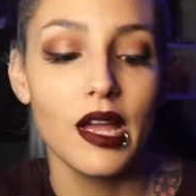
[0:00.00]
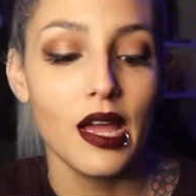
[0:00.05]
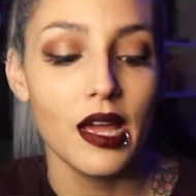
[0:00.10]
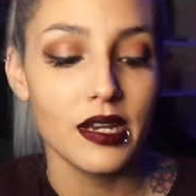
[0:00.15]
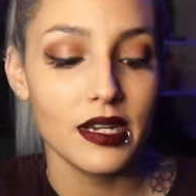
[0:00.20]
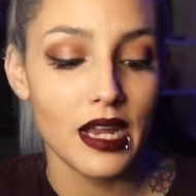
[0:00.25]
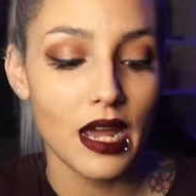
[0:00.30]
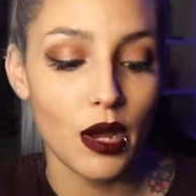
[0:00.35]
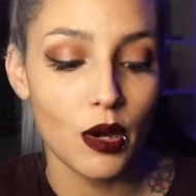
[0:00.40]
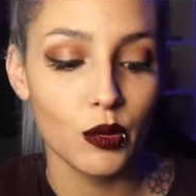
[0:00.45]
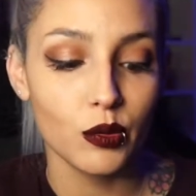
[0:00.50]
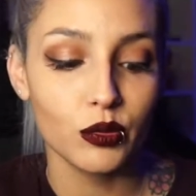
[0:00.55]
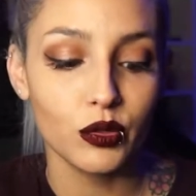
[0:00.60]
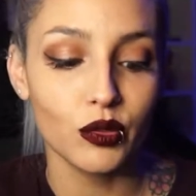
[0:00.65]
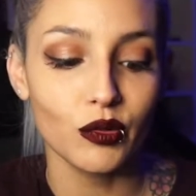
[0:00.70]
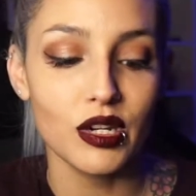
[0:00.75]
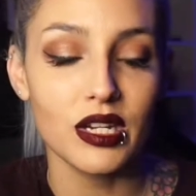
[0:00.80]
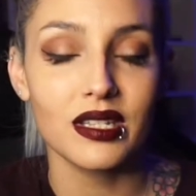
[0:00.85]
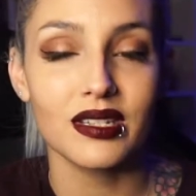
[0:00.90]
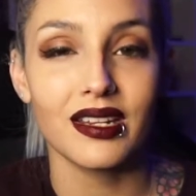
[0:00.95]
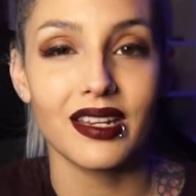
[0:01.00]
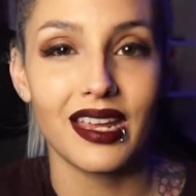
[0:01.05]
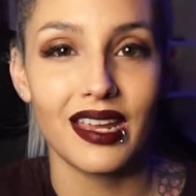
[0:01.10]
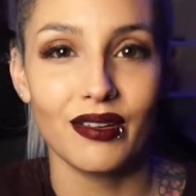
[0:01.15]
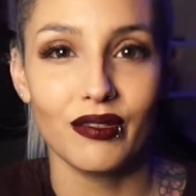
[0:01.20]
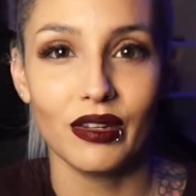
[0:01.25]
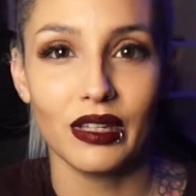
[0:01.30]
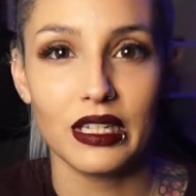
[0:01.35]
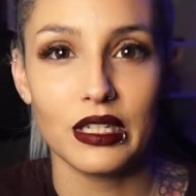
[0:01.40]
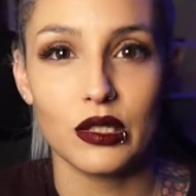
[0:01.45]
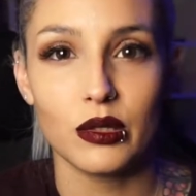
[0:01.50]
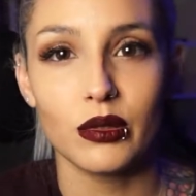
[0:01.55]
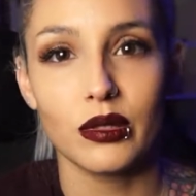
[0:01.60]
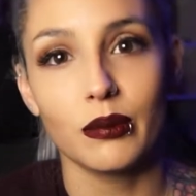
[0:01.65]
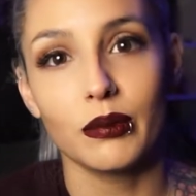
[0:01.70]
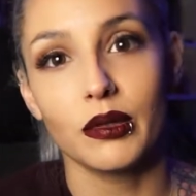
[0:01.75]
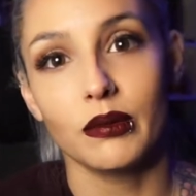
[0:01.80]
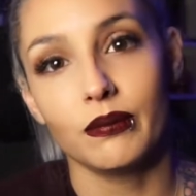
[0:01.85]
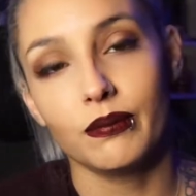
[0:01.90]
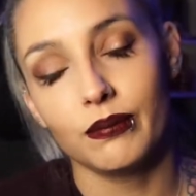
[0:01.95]
Now, the reason I can't really do
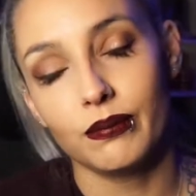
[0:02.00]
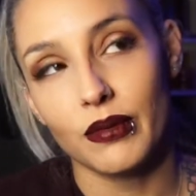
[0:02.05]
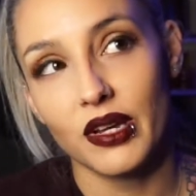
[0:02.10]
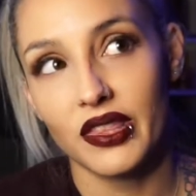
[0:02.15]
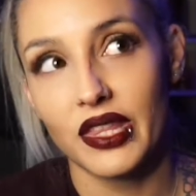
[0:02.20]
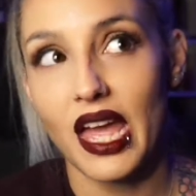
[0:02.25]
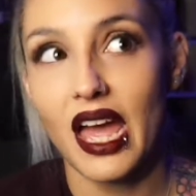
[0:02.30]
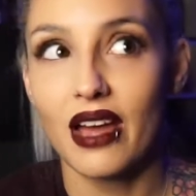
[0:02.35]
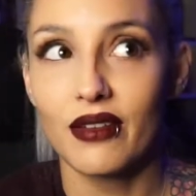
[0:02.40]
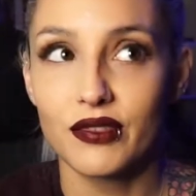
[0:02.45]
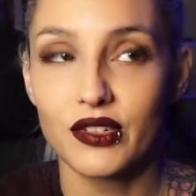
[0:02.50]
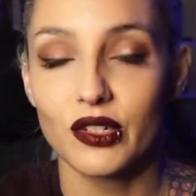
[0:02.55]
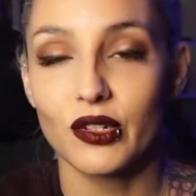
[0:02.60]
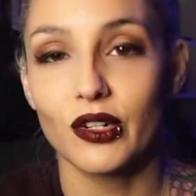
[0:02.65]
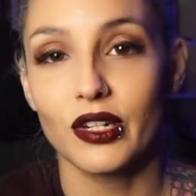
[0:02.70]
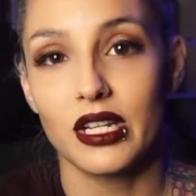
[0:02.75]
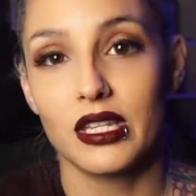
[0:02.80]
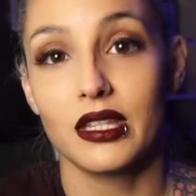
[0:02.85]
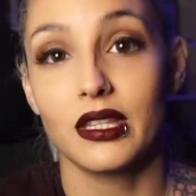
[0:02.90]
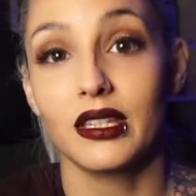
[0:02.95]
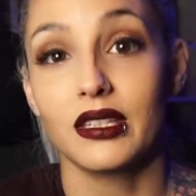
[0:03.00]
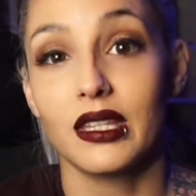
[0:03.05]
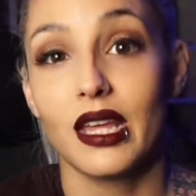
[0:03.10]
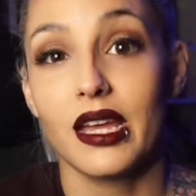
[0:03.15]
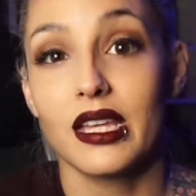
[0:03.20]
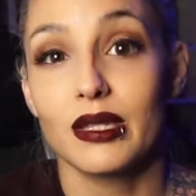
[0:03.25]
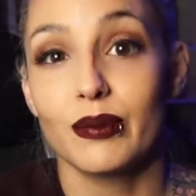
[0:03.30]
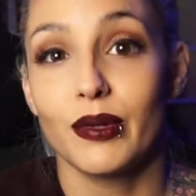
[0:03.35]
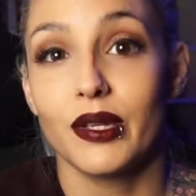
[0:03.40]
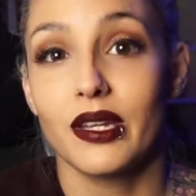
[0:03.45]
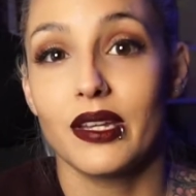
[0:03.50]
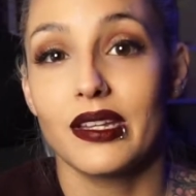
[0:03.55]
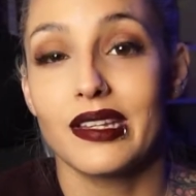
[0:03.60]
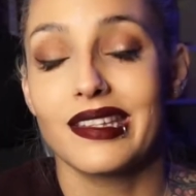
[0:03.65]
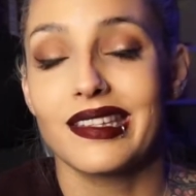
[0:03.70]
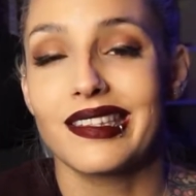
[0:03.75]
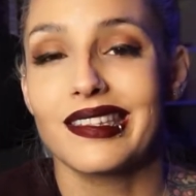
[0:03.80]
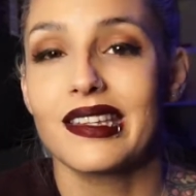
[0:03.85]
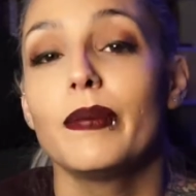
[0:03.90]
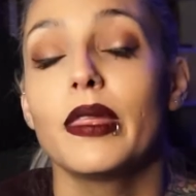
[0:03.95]
them the month after or anything like that is
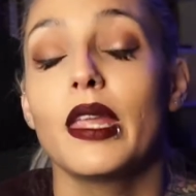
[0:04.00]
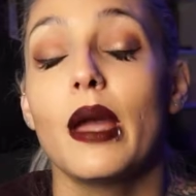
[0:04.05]
because